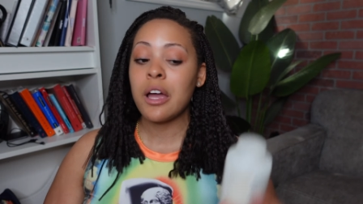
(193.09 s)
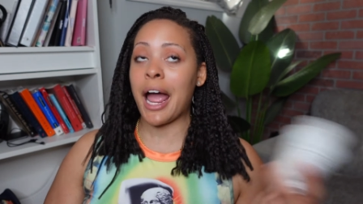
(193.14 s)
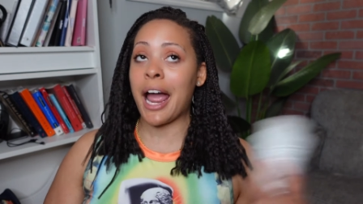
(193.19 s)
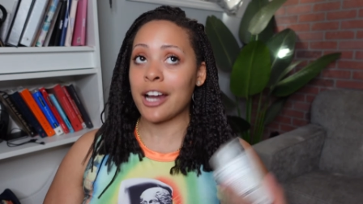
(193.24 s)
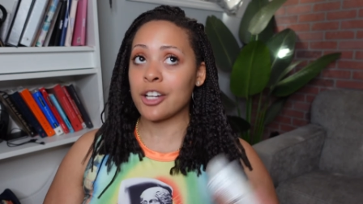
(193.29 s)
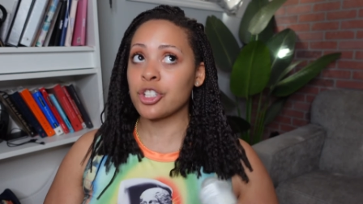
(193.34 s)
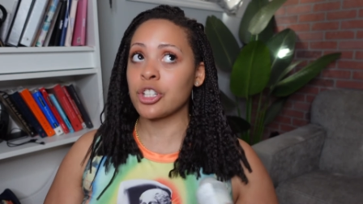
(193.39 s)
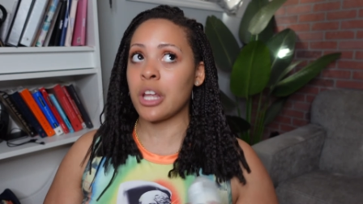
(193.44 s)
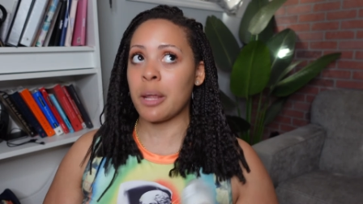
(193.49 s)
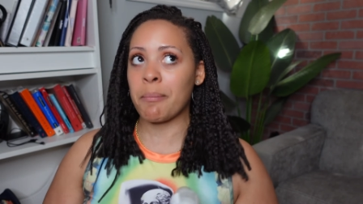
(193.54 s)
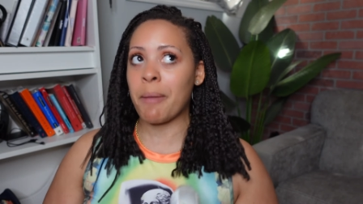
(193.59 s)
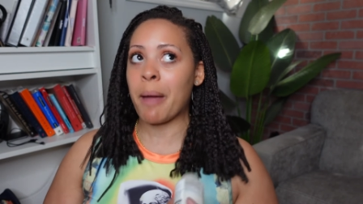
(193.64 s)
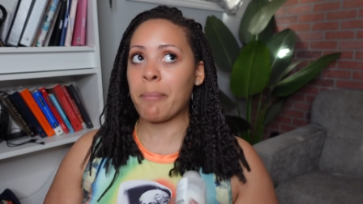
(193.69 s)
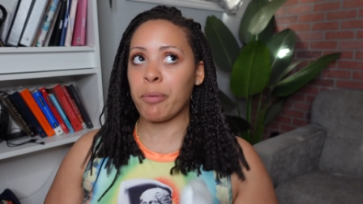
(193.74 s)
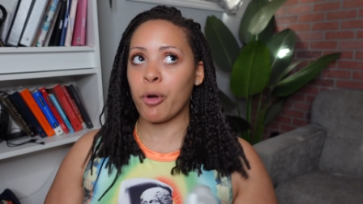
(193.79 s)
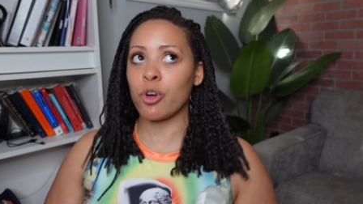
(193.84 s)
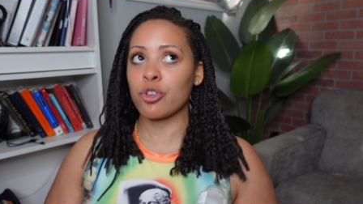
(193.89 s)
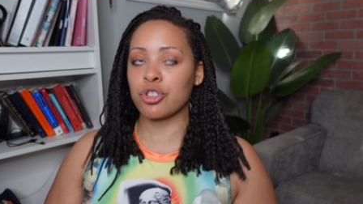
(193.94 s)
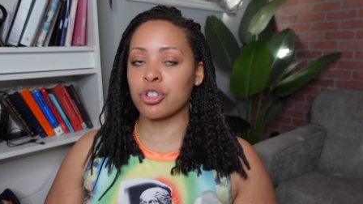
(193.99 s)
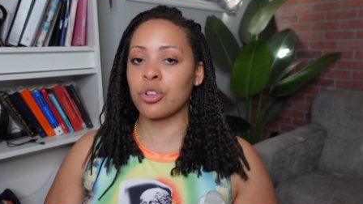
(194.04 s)
Actually, in my
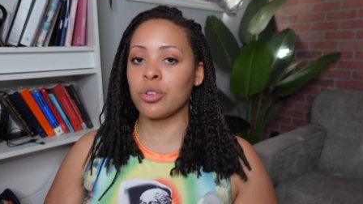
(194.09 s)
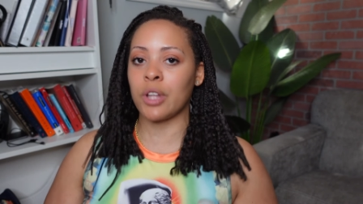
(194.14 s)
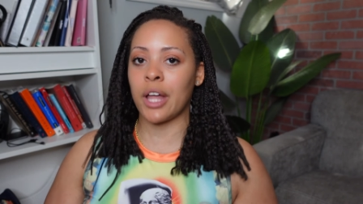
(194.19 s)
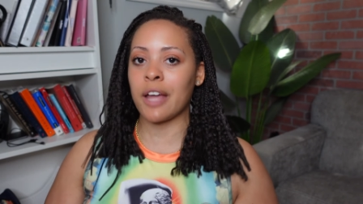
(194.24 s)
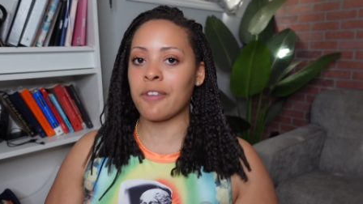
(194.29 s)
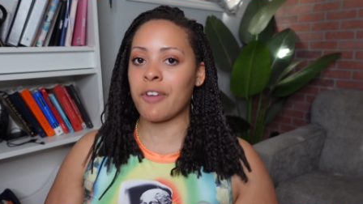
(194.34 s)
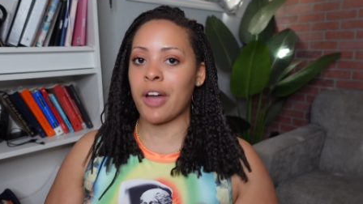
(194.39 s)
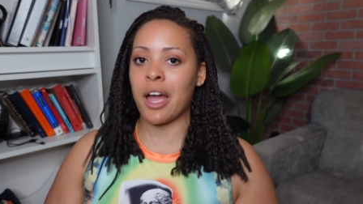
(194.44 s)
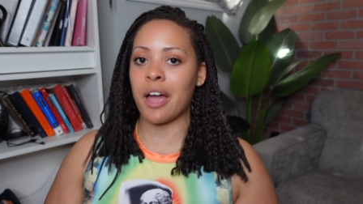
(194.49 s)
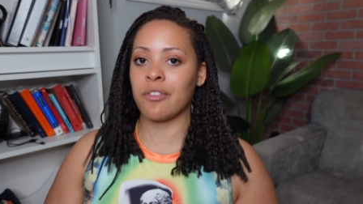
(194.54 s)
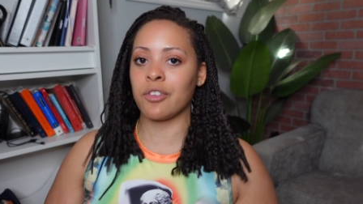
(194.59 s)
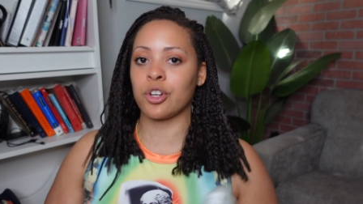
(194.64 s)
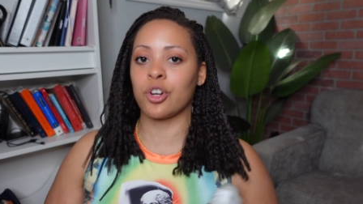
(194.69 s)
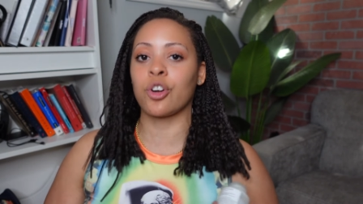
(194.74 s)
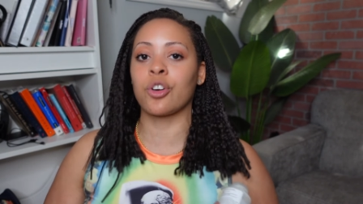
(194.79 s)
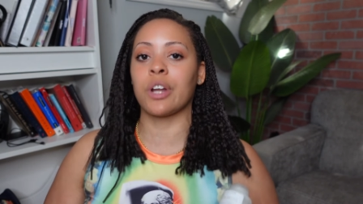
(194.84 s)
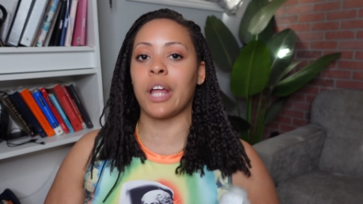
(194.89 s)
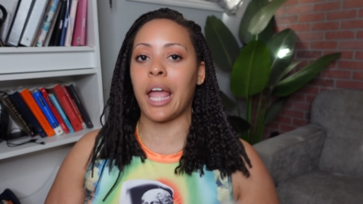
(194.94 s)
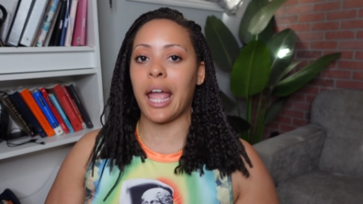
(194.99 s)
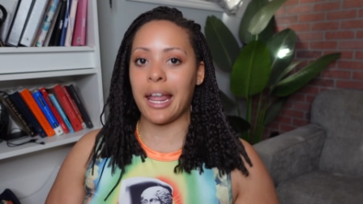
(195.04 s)
personal life, I haven't
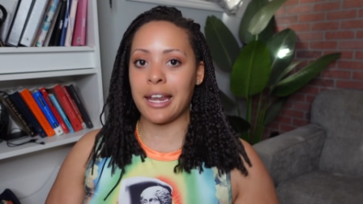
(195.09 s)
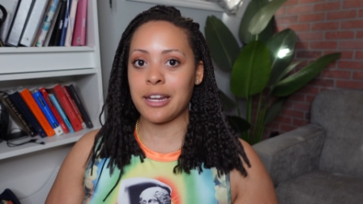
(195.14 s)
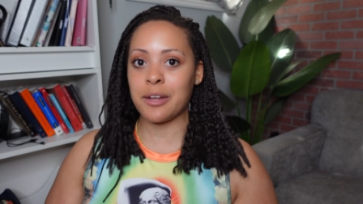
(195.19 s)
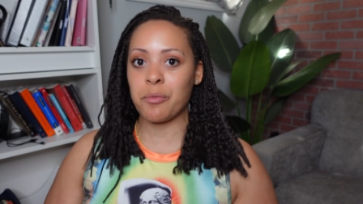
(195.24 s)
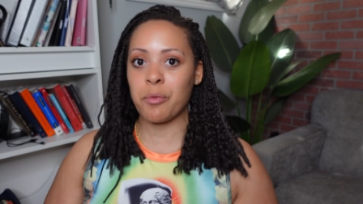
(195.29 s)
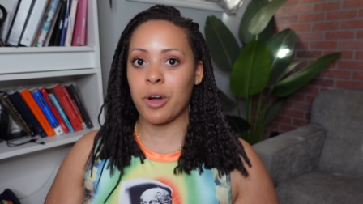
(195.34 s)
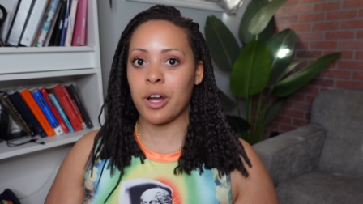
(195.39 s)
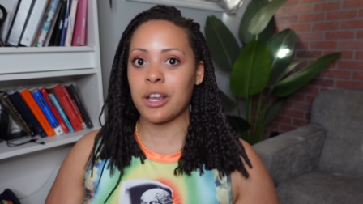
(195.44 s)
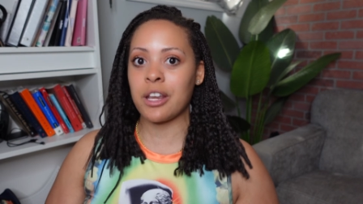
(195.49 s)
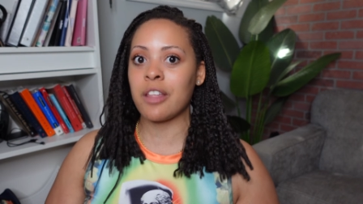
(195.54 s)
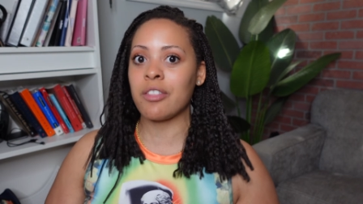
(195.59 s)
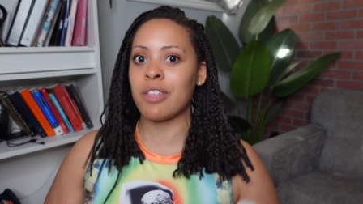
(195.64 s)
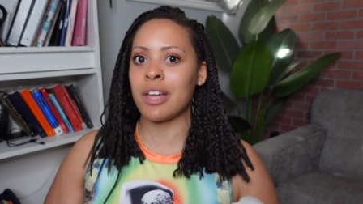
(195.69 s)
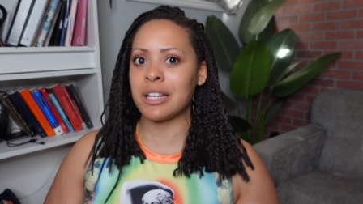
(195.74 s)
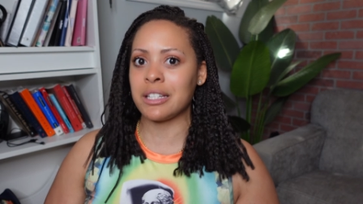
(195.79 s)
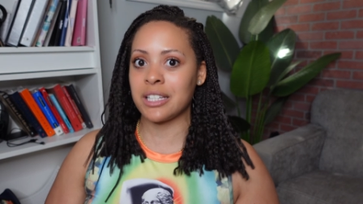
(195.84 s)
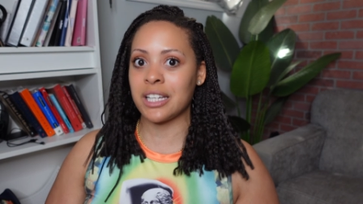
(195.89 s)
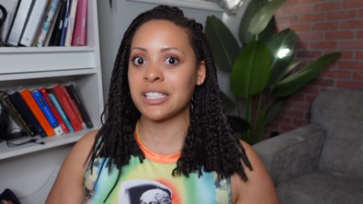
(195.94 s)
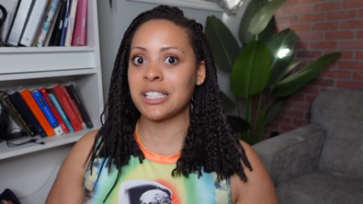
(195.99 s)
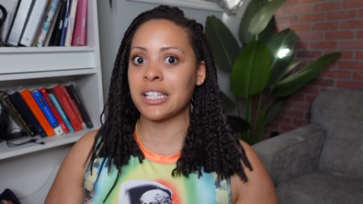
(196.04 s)
heard anyone
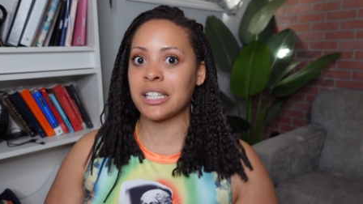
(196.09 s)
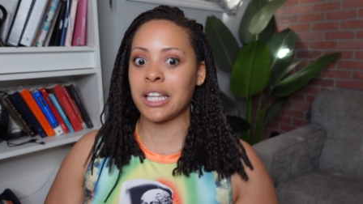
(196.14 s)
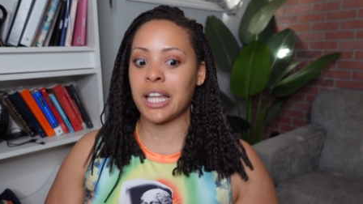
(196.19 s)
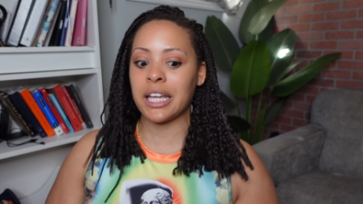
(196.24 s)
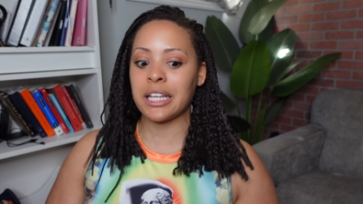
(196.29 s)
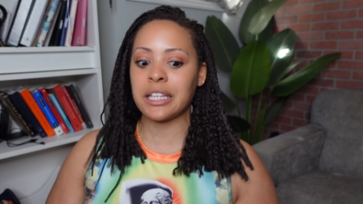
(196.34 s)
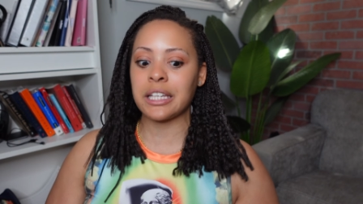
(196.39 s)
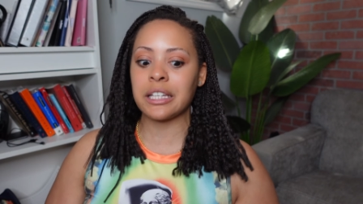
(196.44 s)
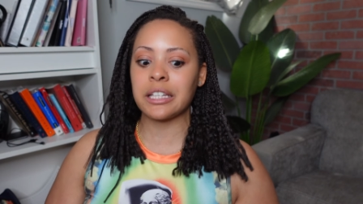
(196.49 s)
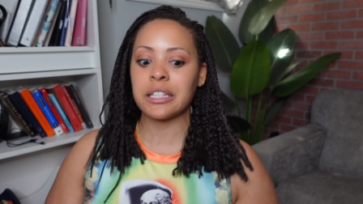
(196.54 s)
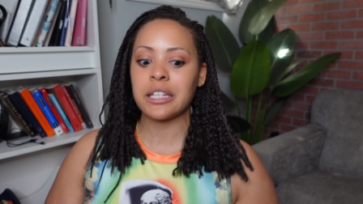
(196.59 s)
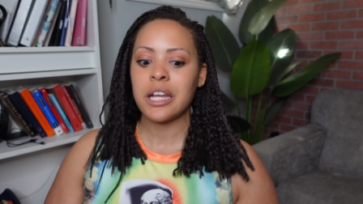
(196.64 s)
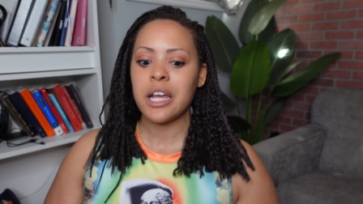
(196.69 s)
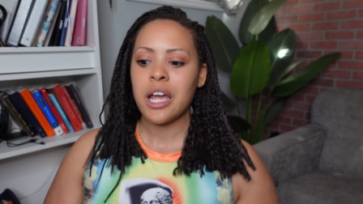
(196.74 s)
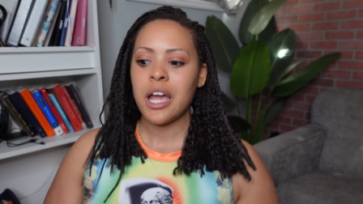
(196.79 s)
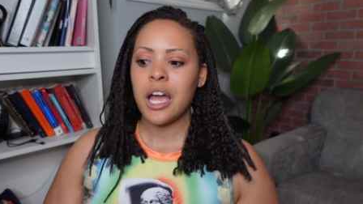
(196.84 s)
that doesn't like it.